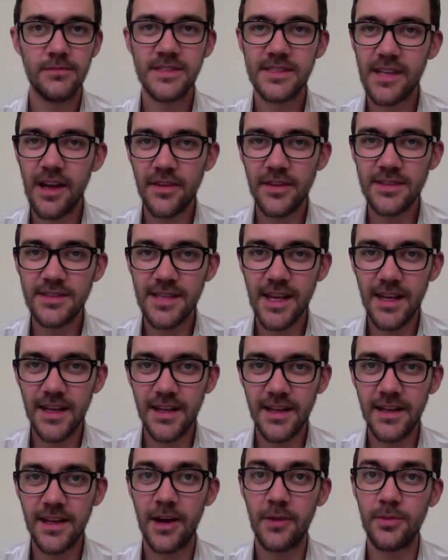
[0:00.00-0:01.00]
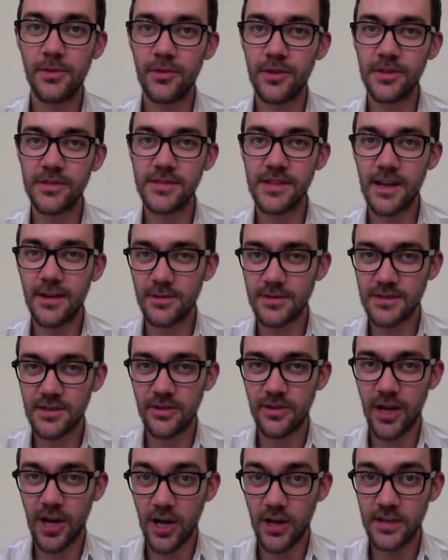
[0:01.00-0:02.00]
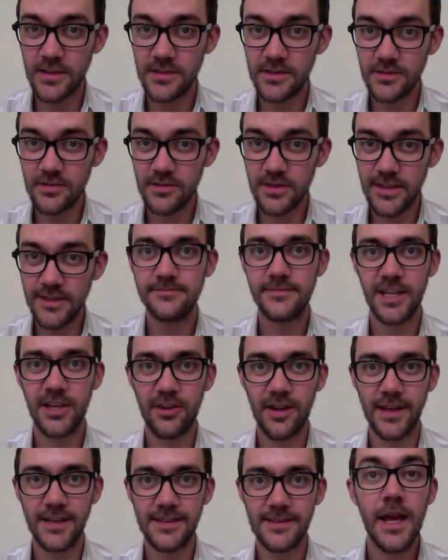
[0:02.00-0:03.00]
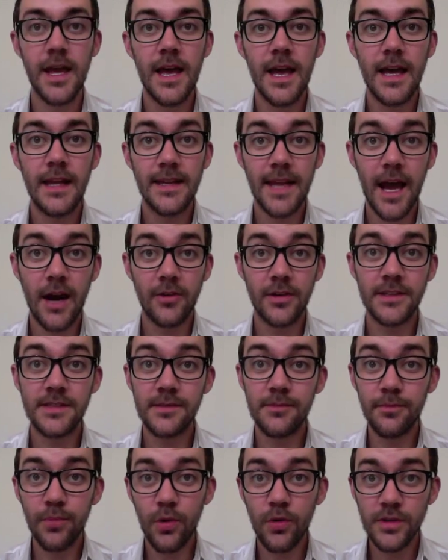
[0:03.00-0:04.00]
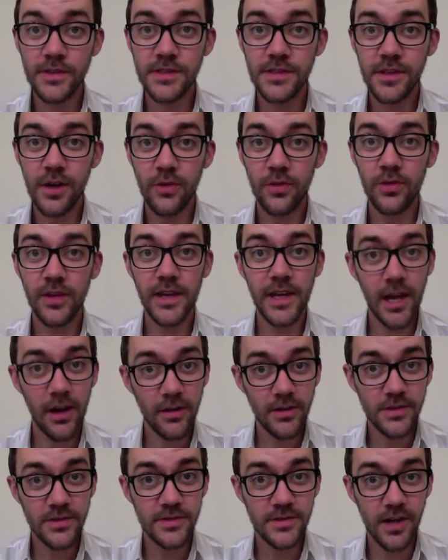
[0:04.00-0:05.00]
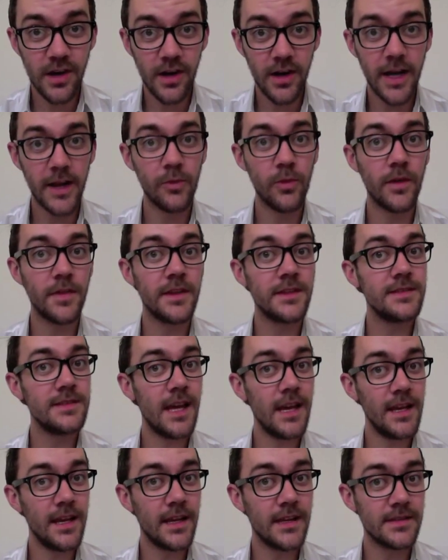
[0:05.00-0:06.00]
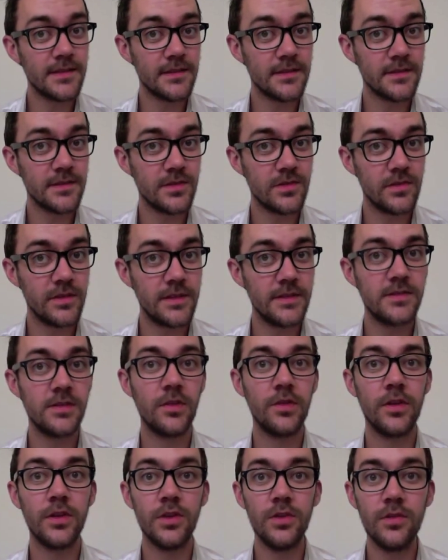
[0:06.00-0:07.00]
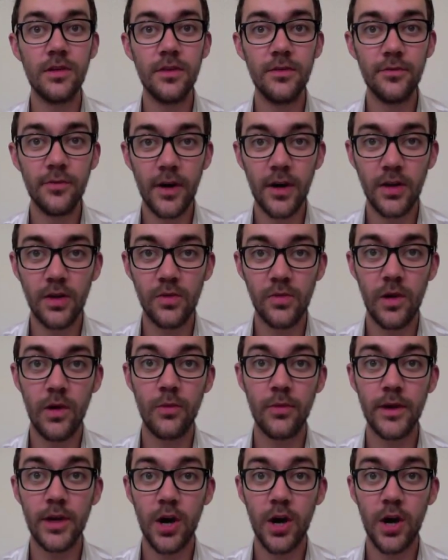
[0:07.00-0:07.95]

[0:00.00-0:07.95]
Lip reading: See how the setting can help you understand what's going on in a story? Great. Now, it's important to know who the characters are and what the setting is in a story so that you can follow what we